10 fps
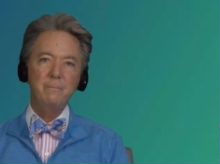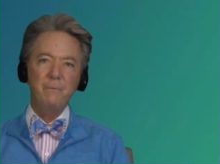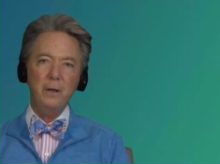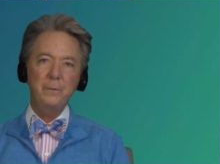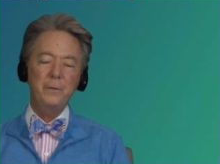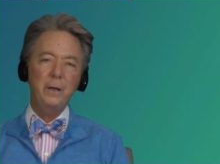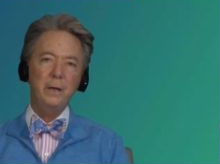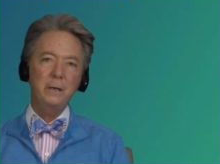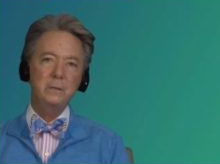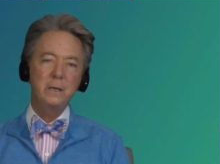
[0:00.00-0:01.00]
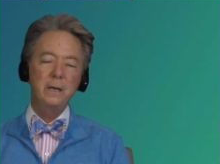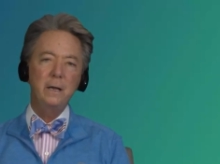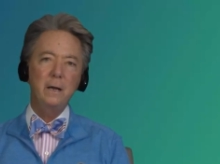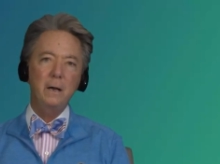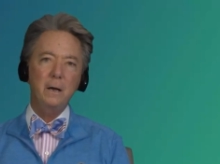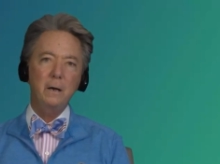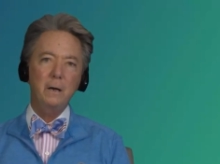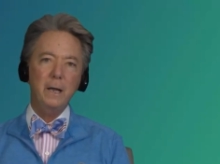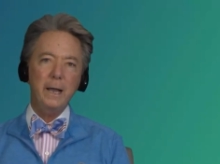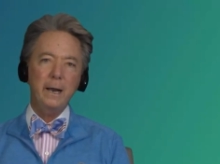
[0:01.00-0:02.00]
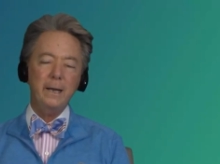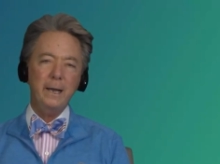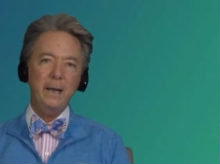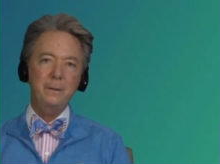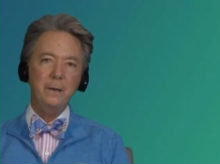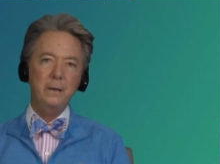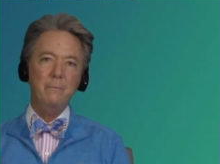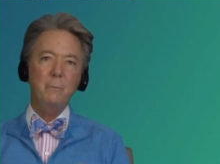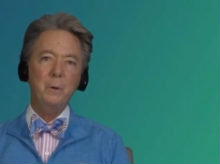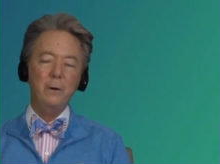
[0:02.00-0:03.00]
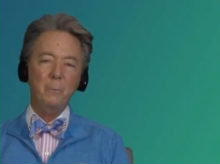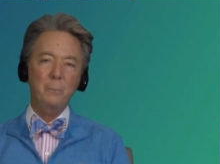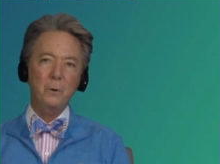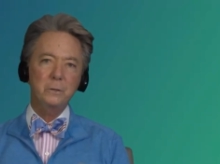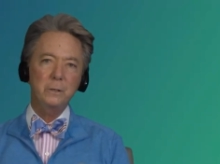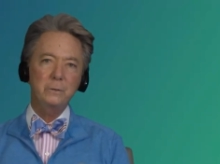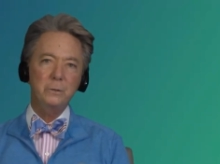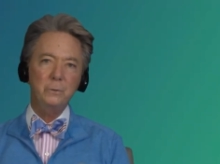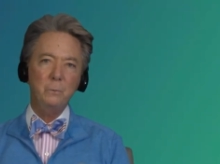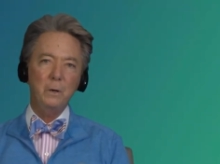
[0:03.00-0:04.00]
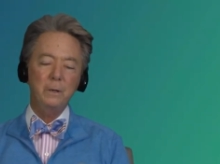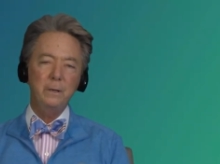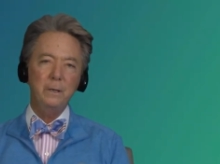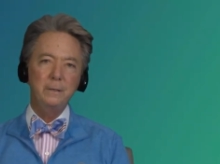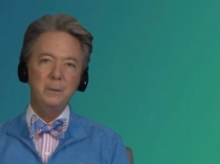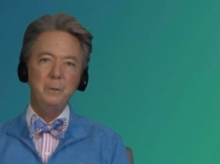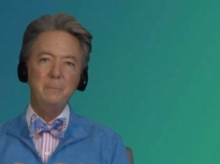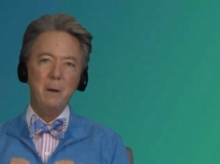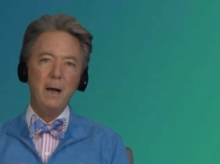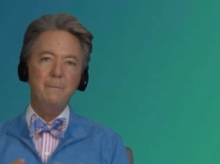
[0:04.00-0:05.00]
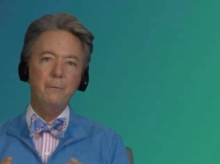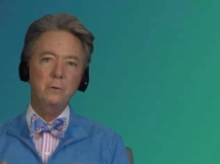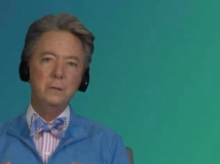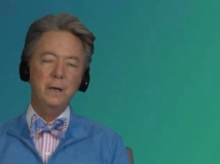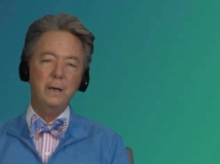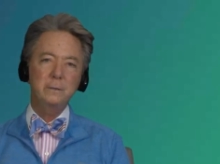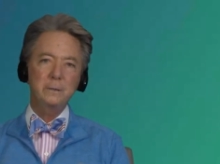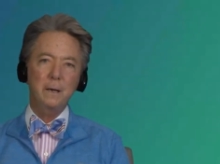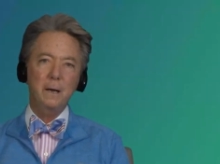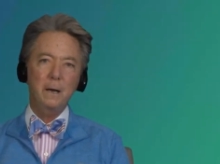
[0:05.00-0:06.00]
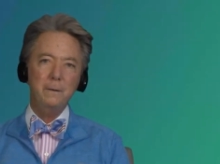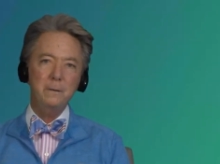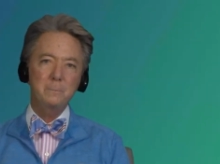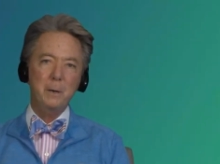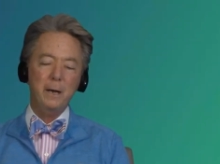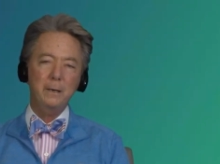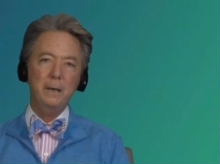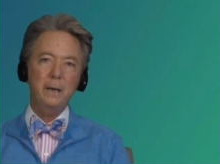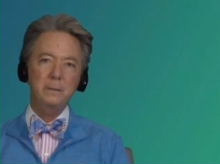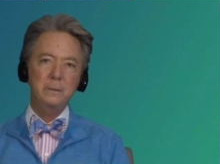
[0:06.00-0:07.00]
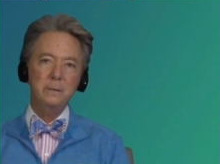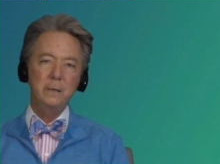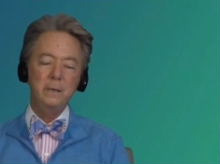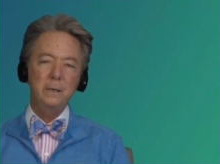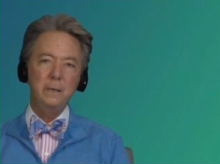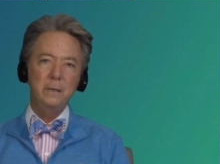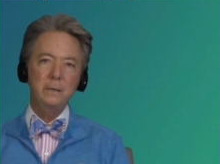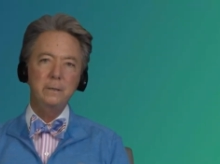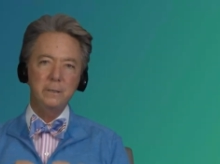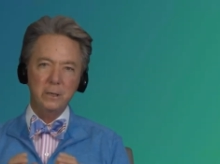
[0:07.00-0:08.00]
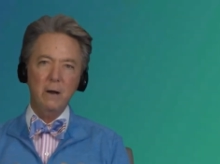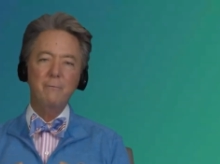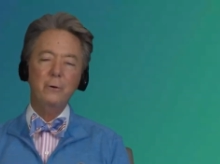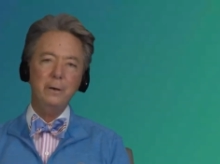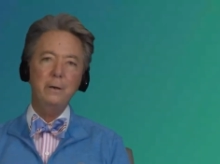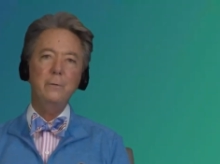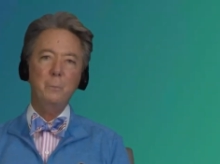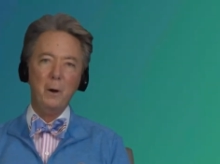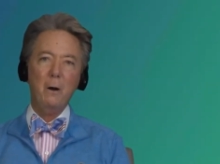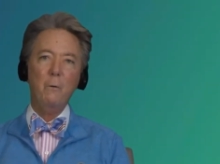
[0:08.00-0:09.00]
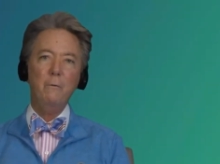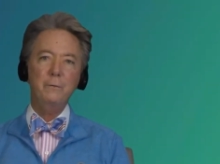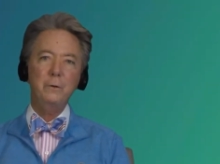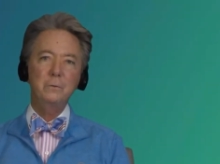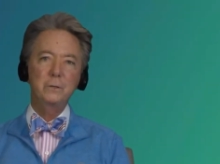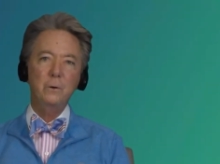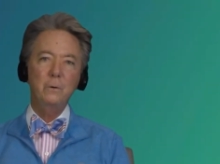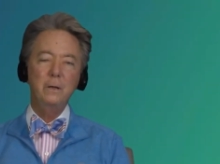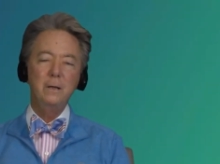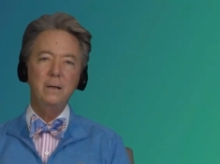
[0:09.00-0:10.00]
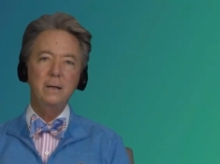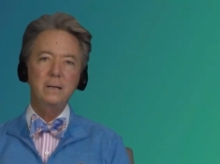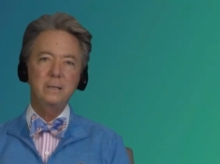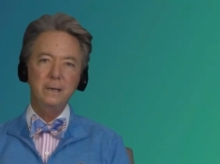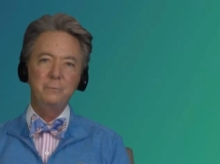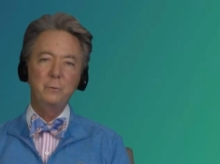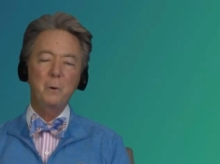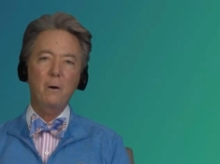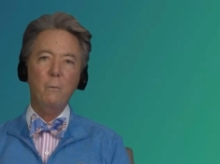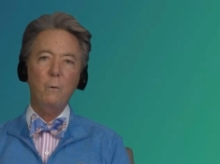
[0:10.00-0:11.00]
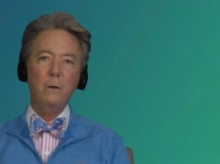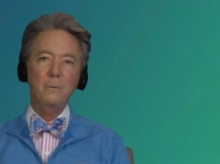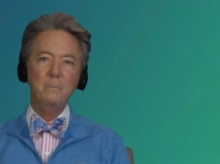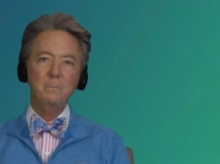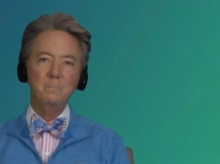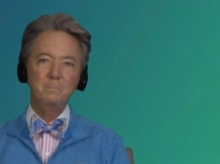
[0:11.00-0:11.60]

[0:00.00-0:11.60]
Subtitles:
some fun things. And I can't think of a better person to be my first guest on this podcast, Discovering the Power of You. So, Steve Jbara, welcome.